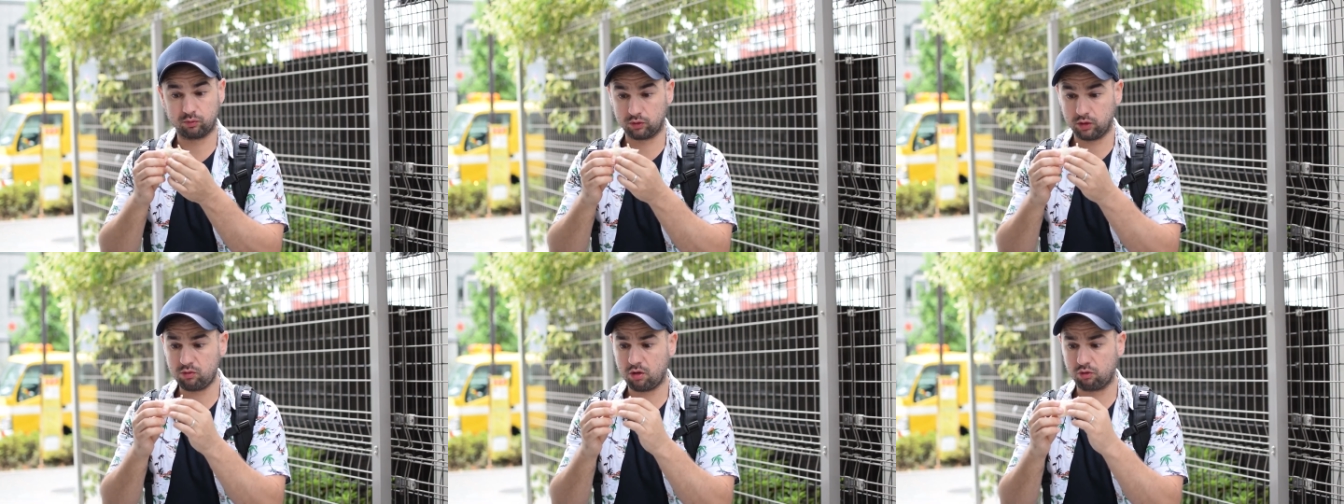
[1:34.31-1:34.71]

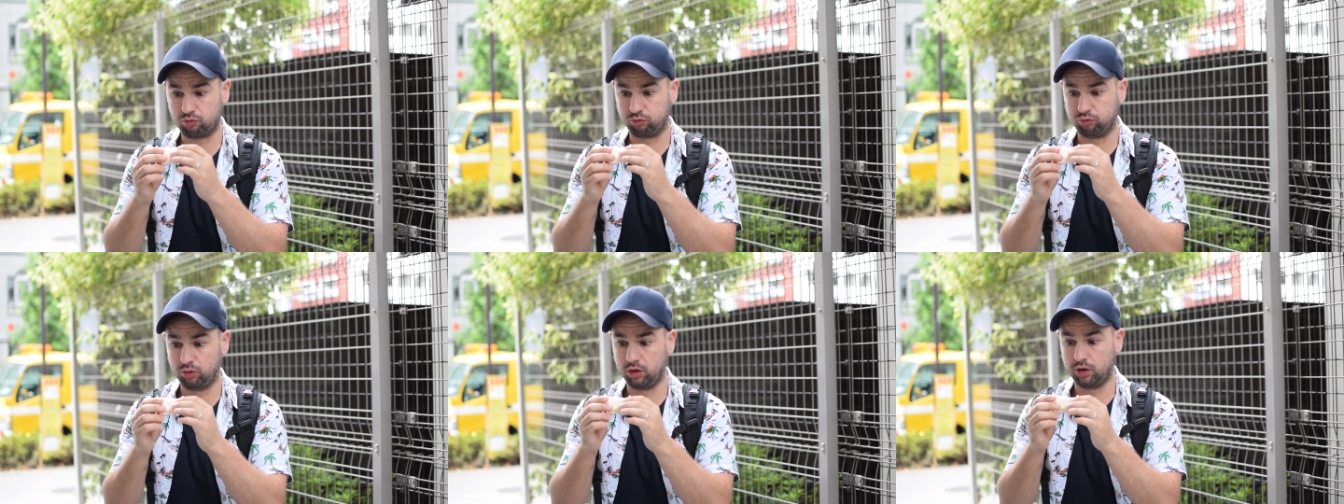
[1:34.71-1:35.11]
this one's
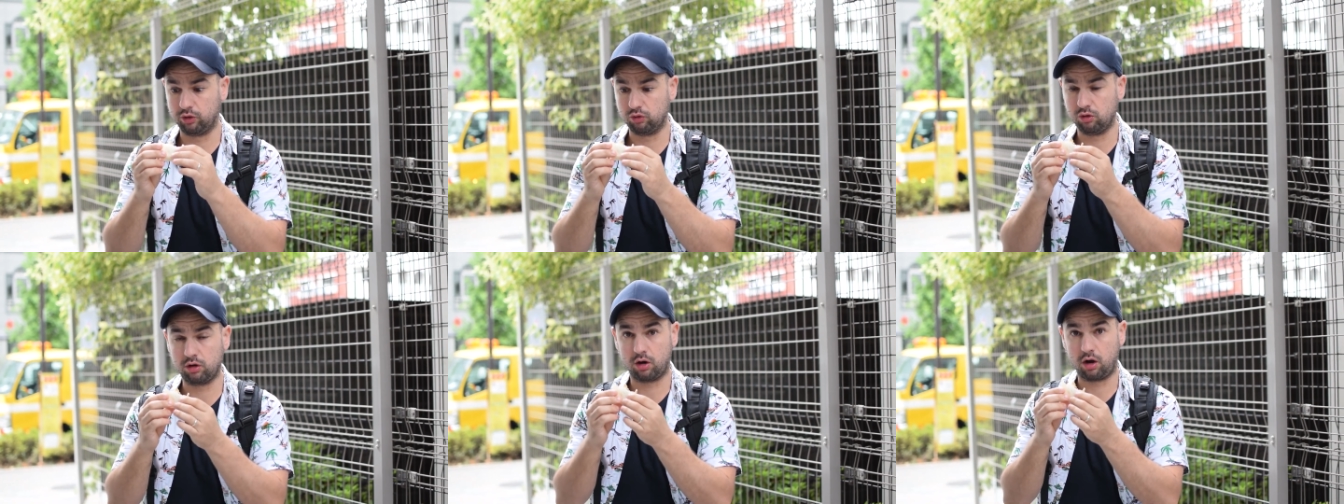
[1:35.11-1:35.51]
really
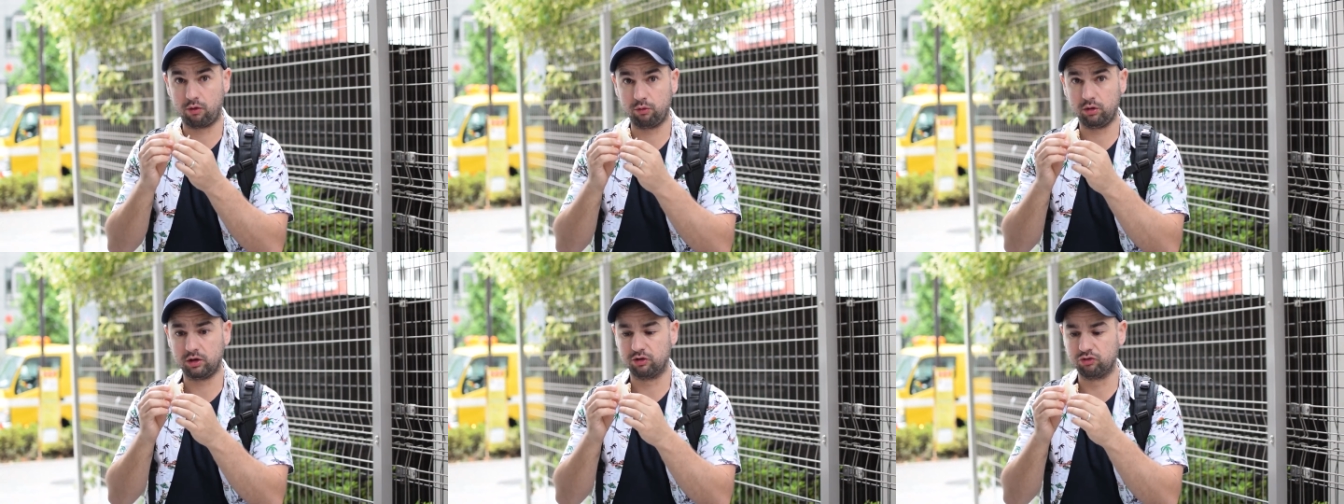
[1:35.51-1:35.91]
good. I
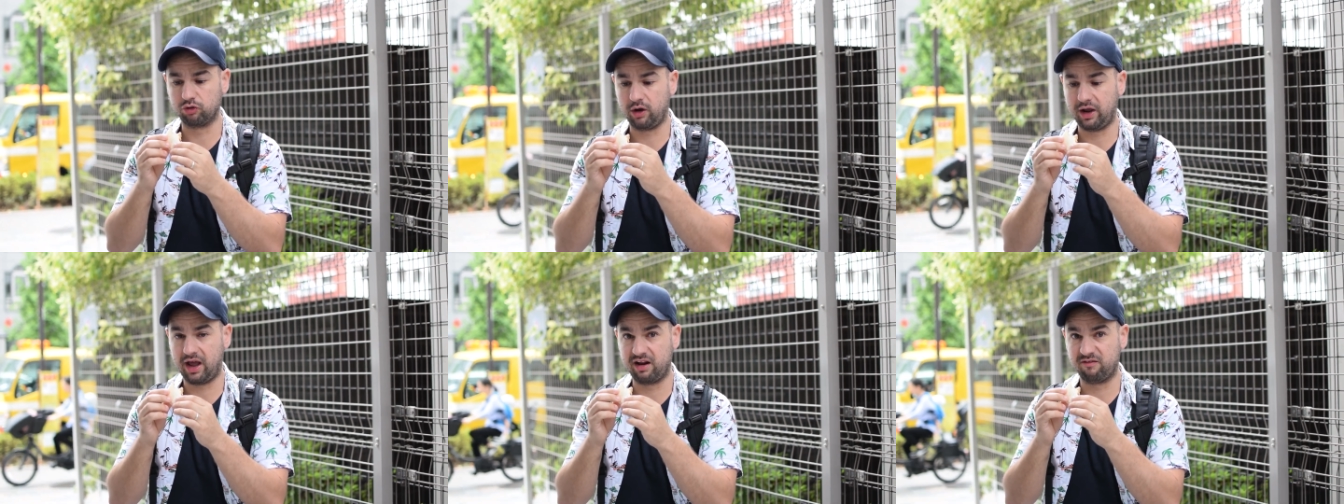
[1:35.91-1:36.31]
really
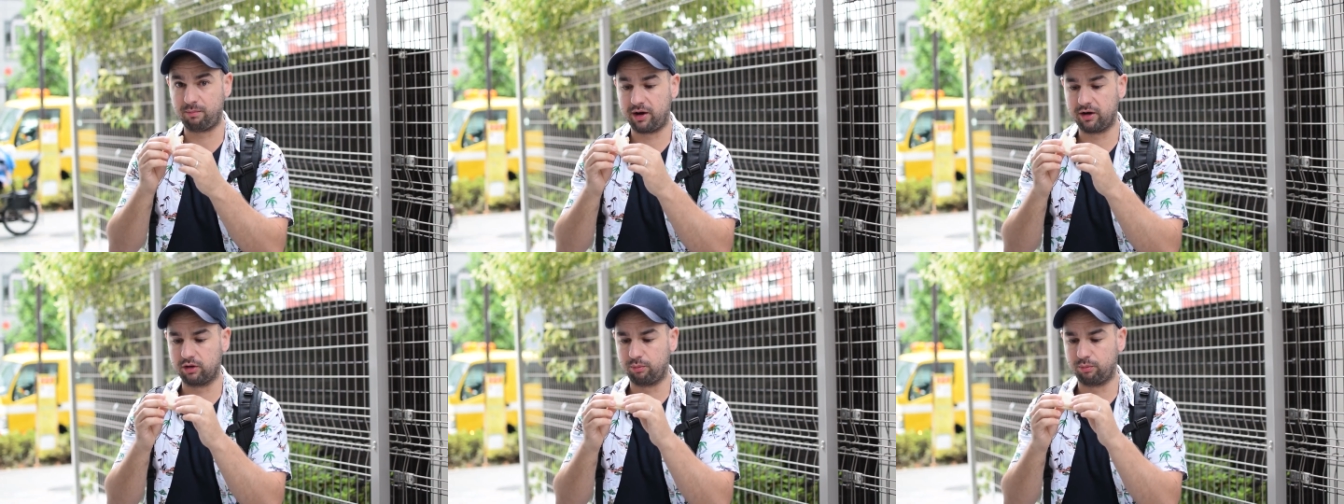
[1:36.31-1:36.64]
enjoy how they buttered